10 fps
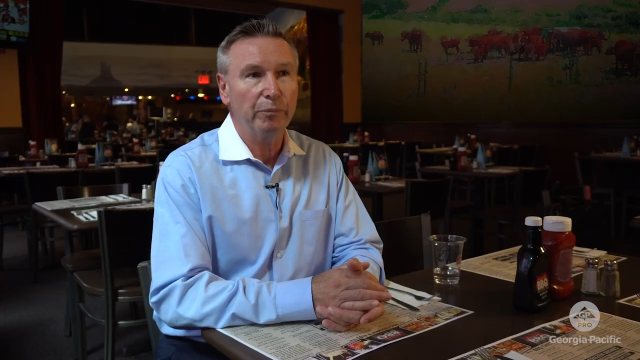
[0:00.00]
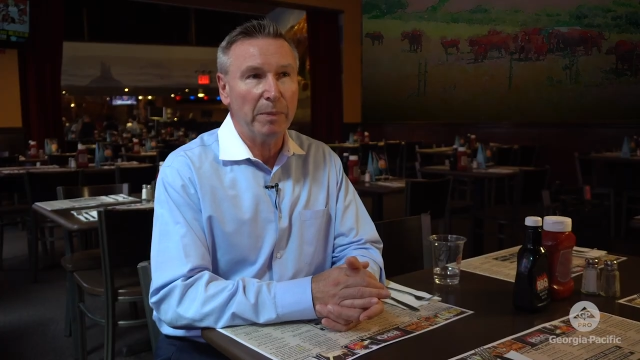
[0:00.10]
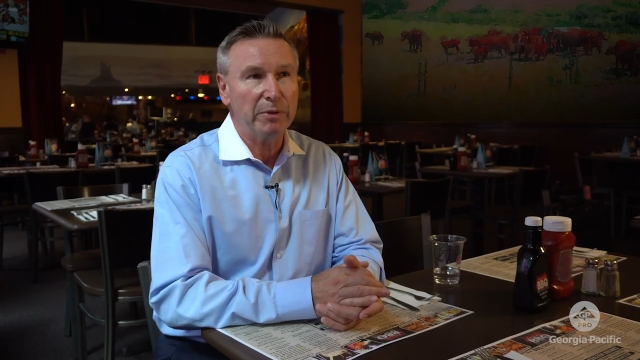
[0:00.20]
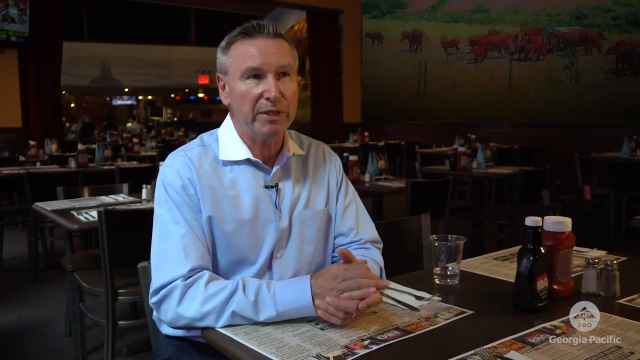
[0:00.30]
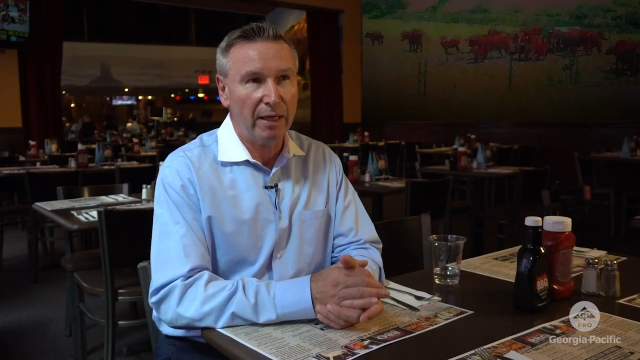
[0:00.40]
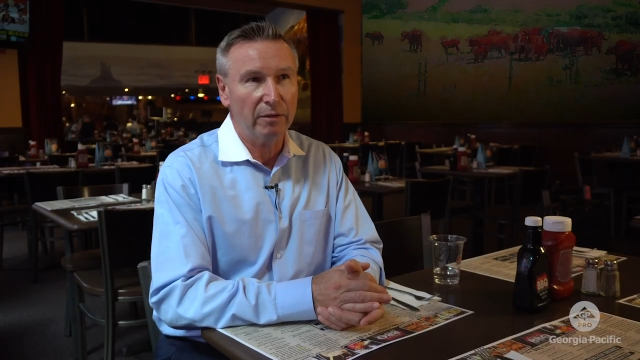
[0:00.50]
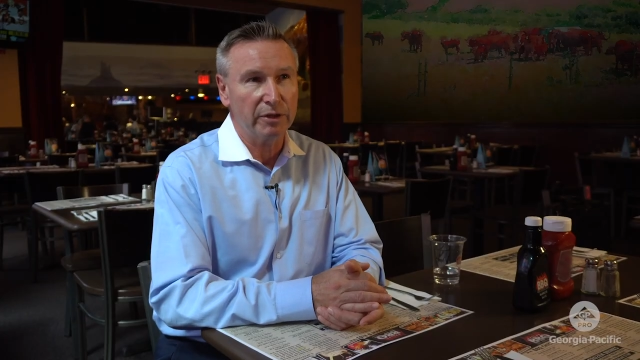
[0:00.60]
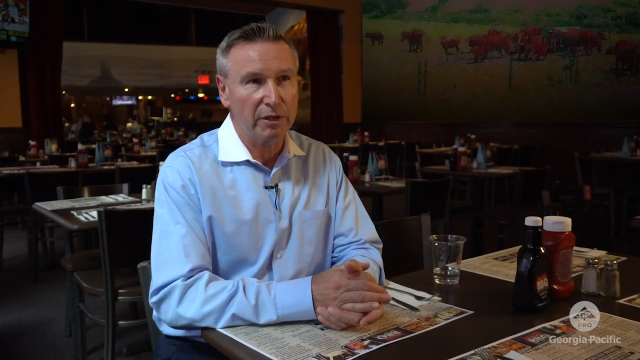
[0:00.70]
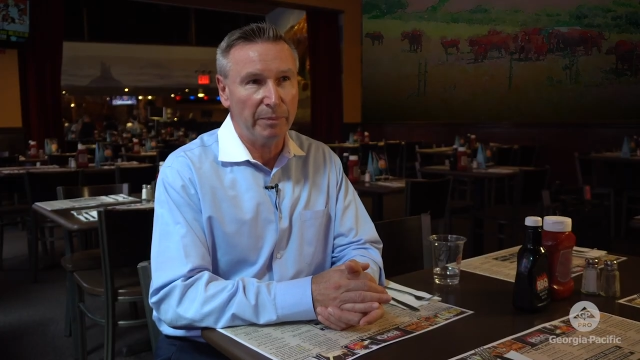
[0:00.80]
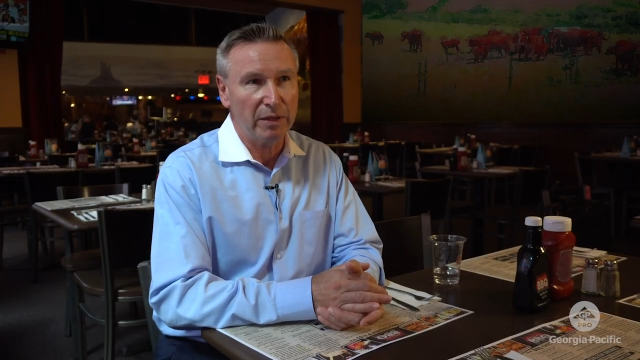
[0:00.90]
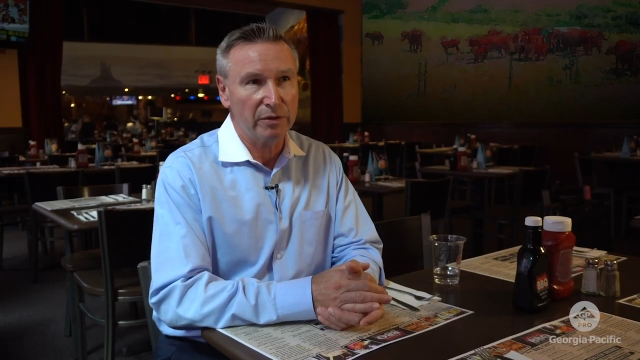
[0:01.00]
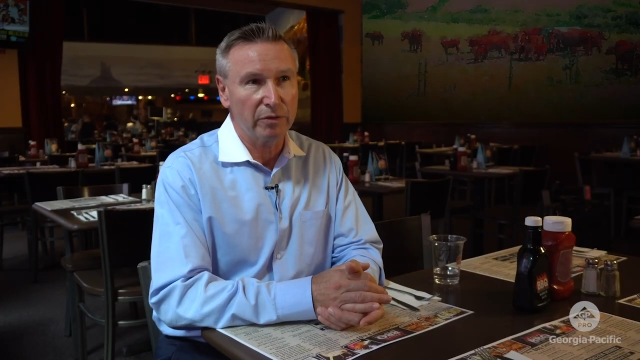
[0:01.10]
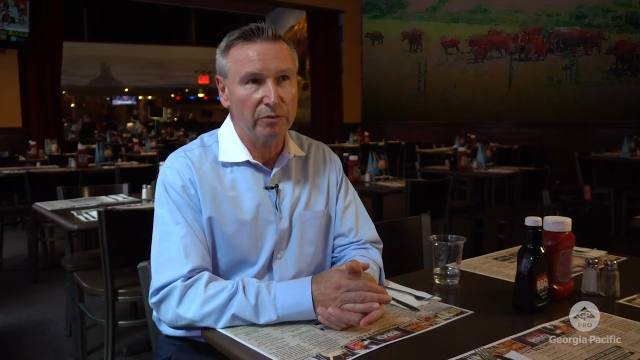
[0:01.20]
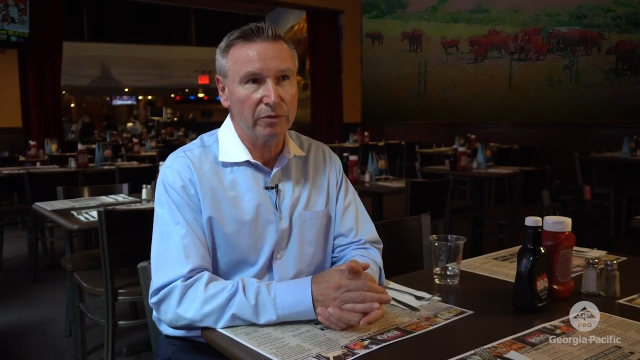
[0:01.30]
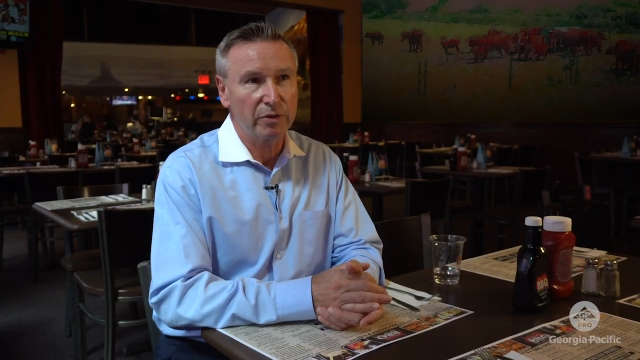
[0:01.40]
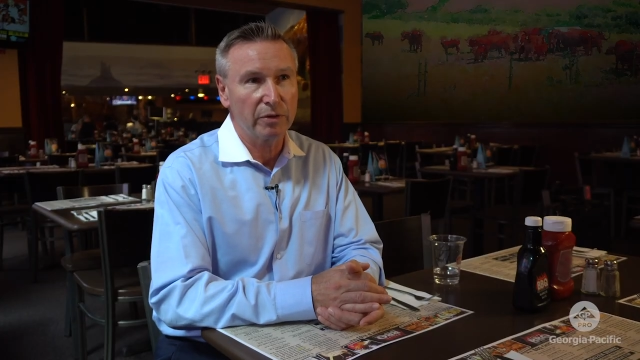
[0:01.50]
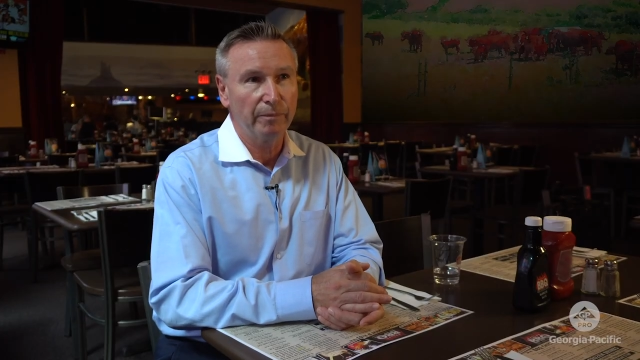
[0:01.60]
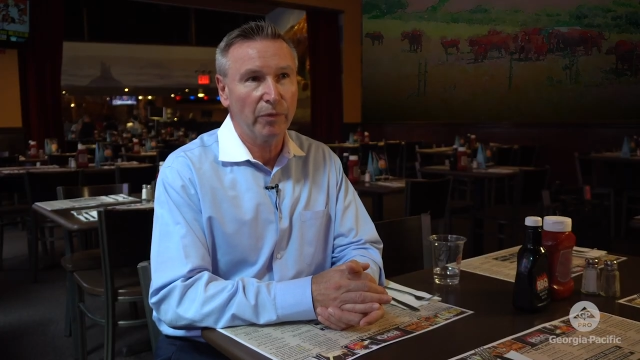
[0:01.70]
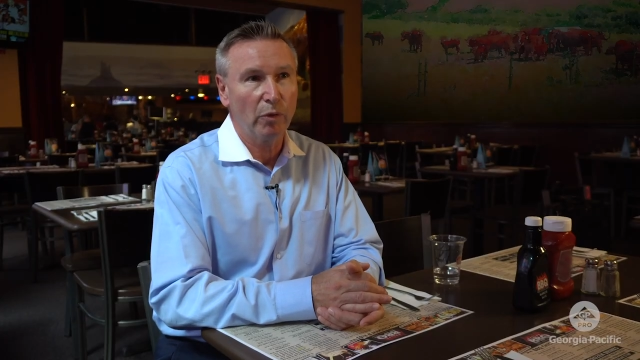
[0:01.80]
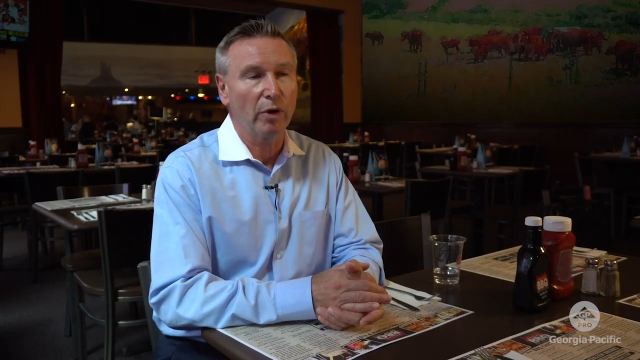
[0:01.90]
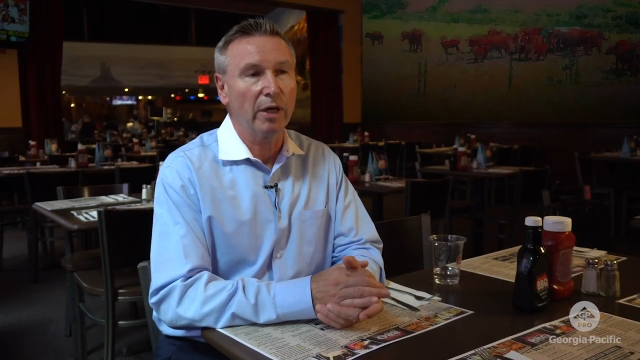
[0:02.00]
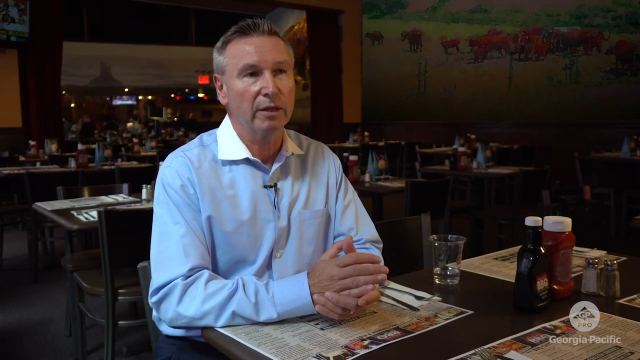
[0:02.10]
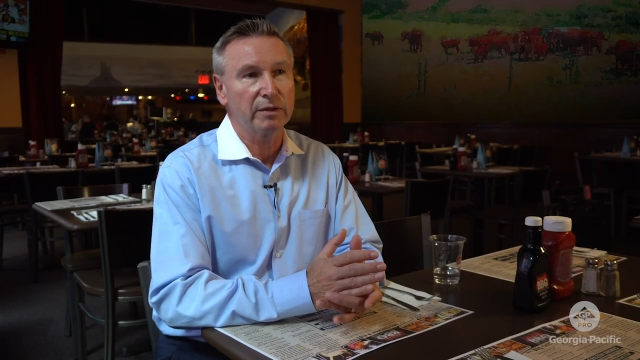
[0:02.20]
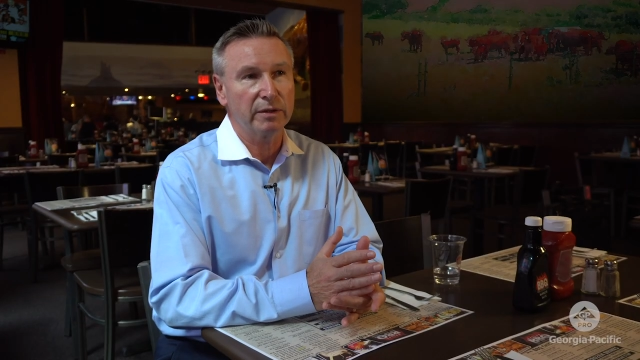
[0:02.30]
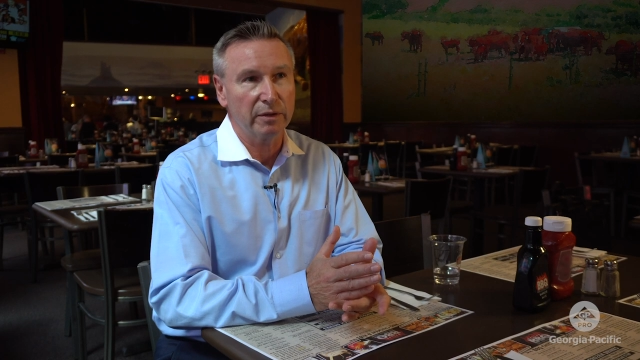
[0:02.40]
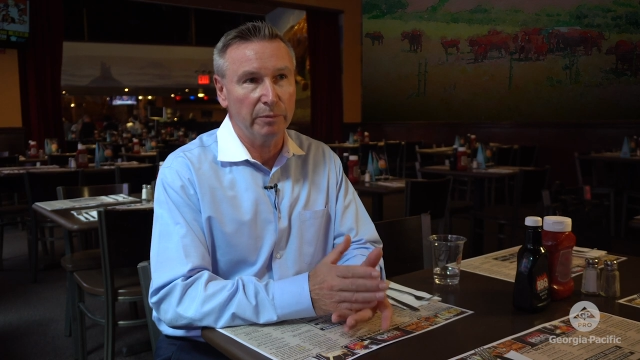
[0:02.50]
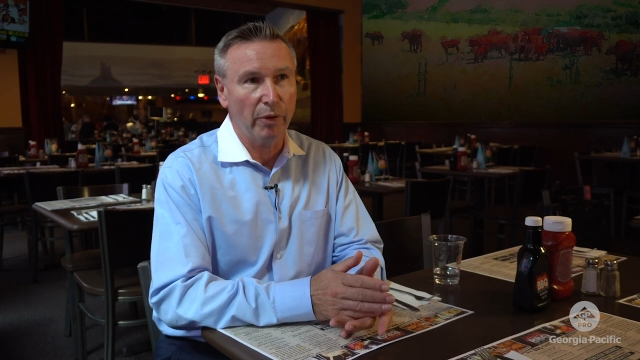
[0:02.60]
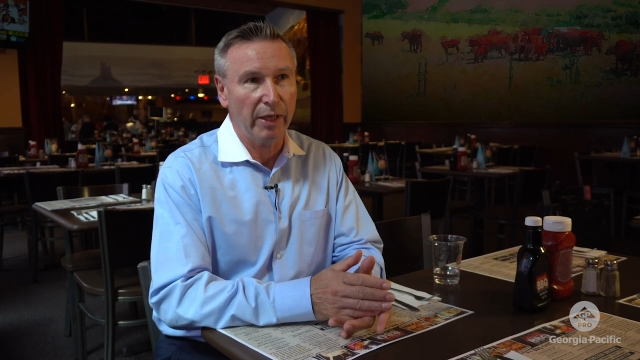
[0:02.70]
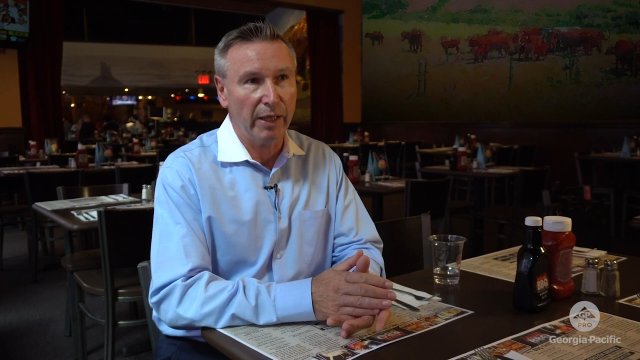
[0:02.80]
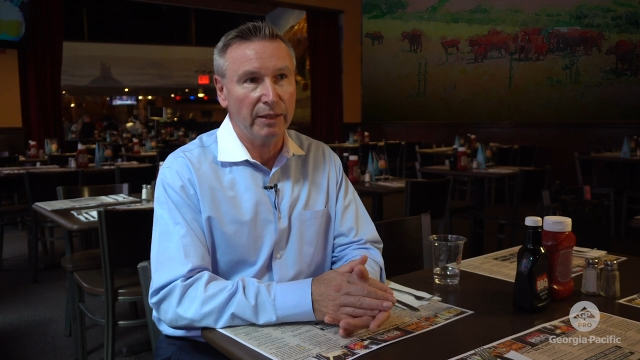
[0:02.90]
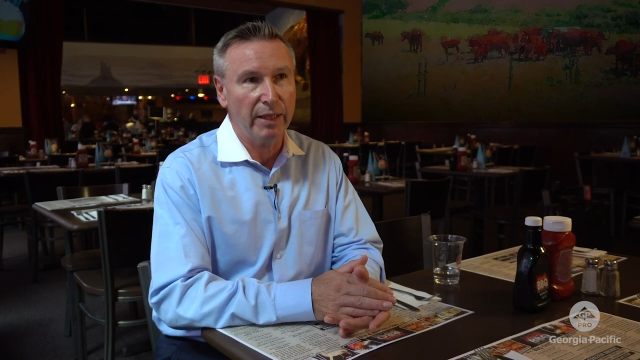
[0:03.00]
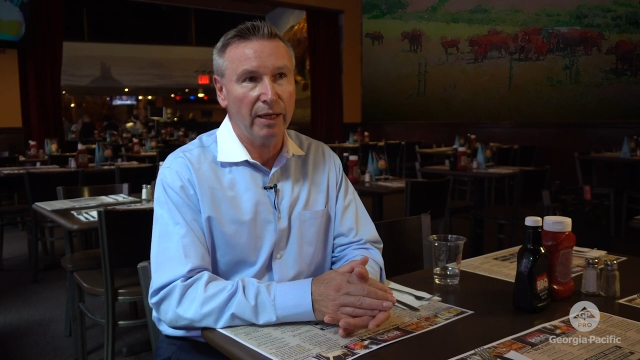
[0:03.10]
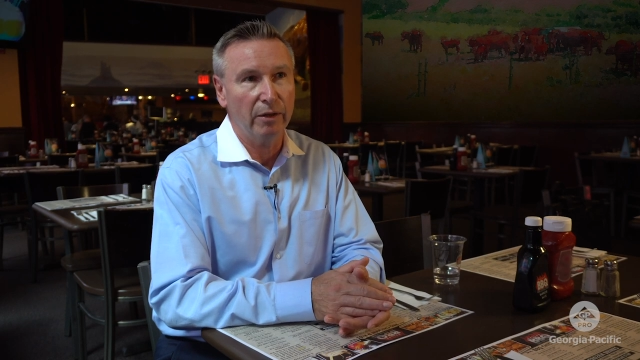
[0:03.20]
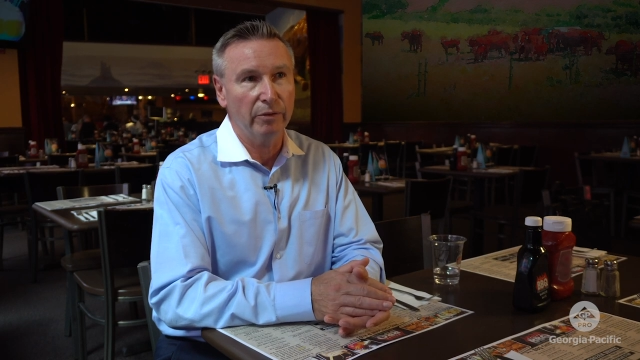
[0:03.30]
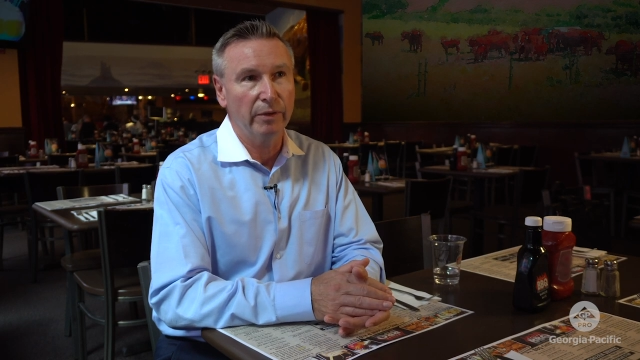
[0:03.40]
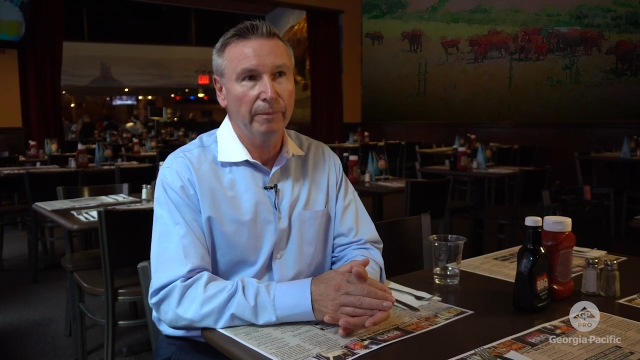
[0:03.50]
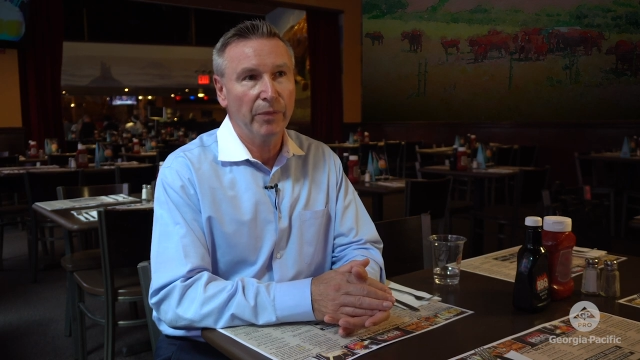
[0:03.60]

Paper towel dispensers were constantly breaking down.